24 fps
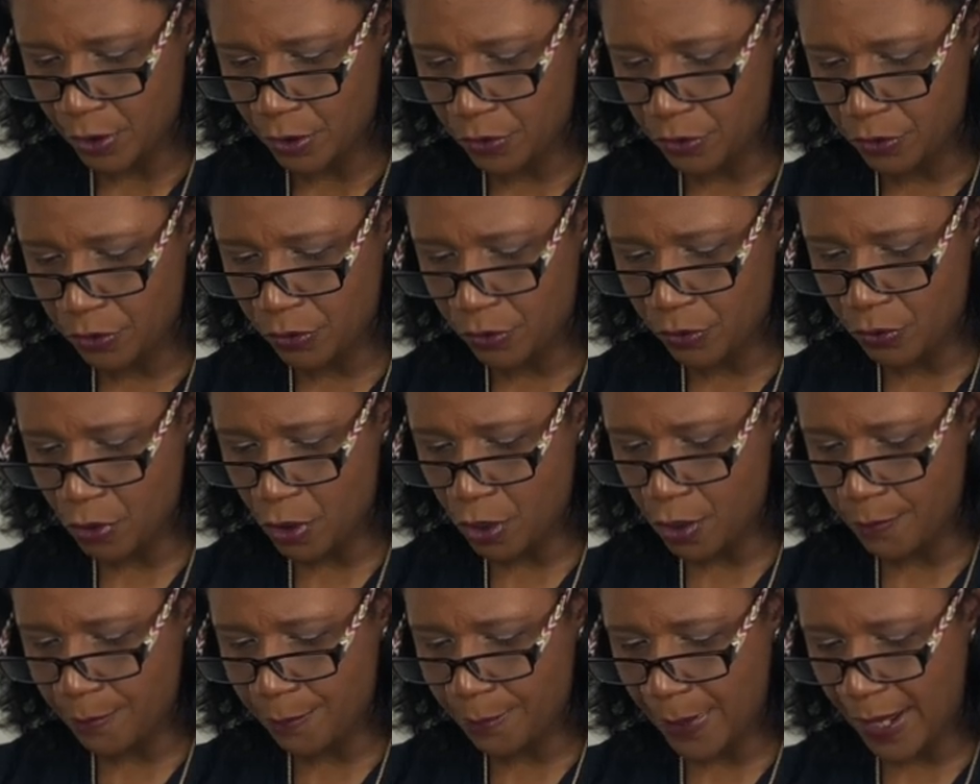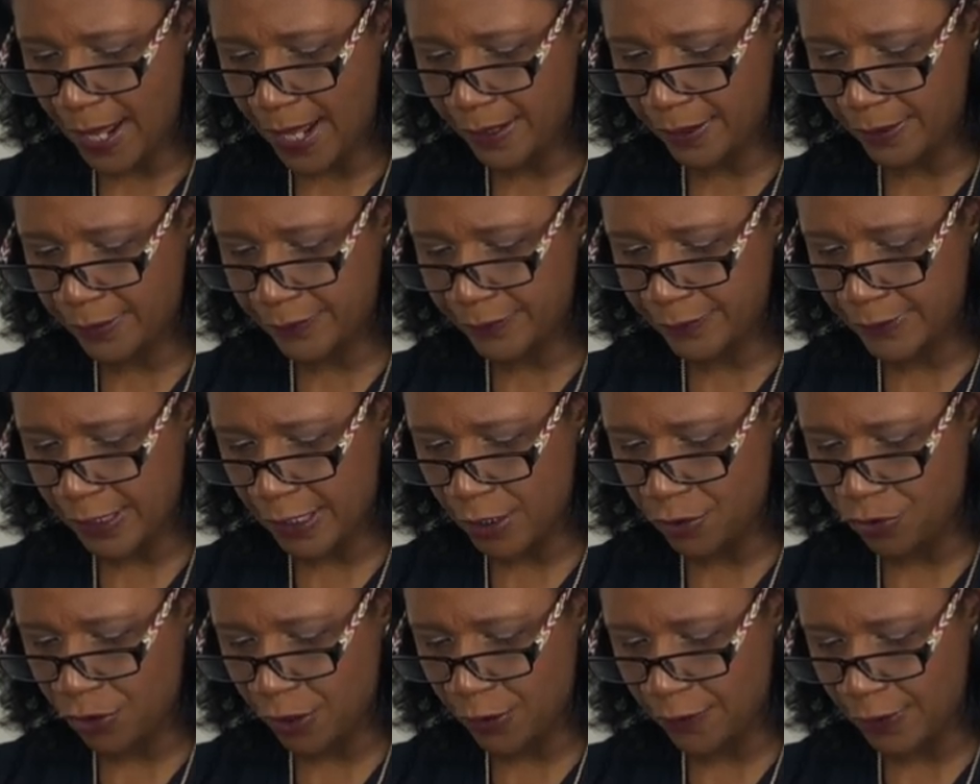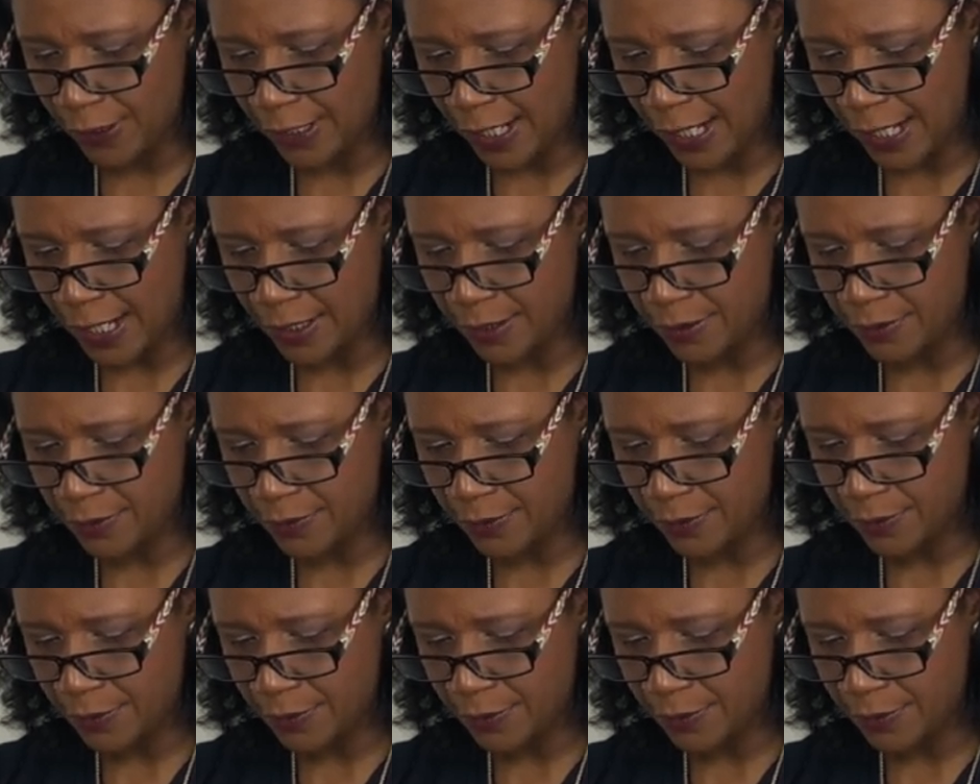do not back stitch at the end.